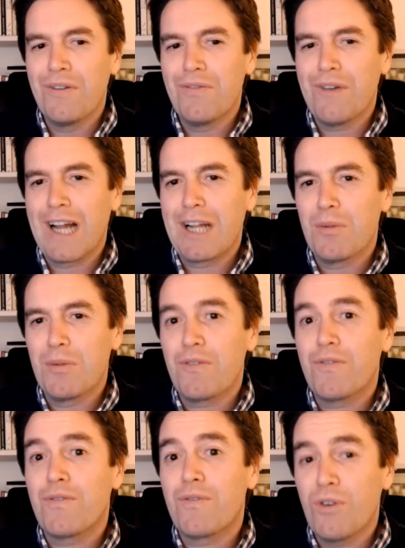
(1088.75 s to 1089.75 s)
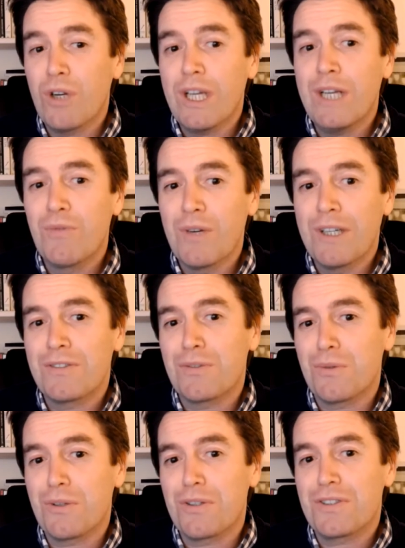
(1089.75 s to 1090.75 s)
valuable free
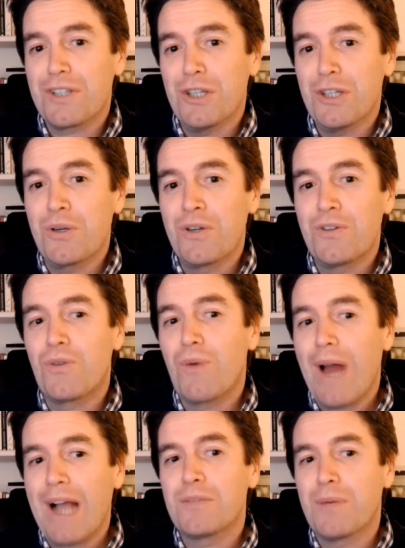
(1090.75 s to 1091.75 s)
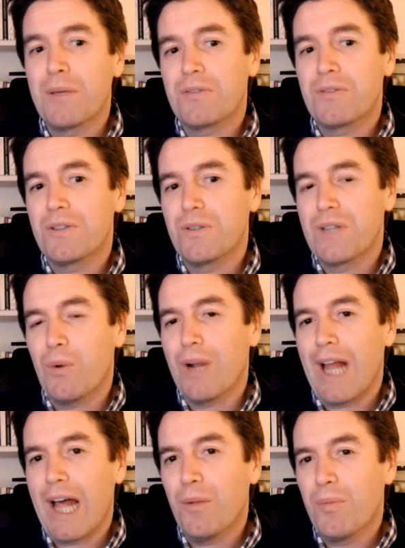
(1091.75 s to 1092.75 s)
resource that you can direct people to that
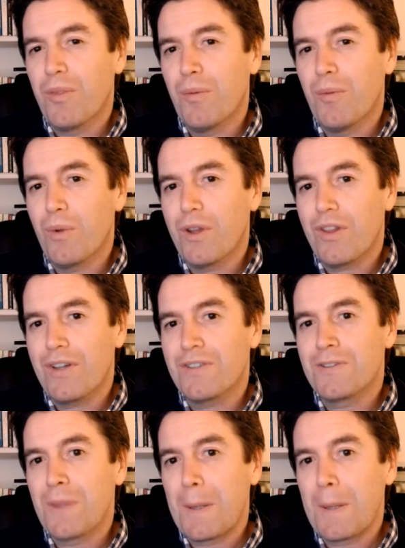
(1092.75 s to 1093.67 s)
will help them with this?